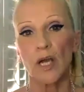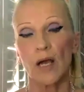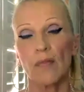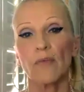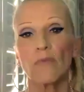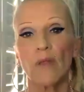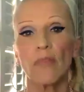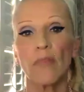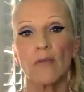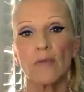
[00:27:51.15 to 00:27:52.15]
and the rent
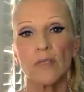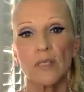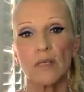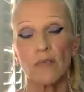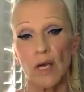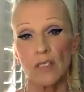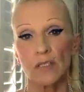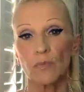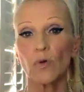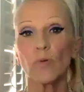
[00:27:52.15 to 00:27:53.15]
they receive, that
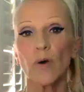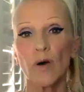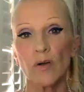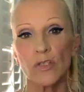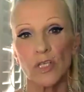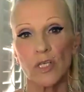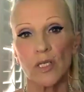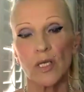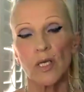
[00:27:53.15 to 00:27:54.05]
small margin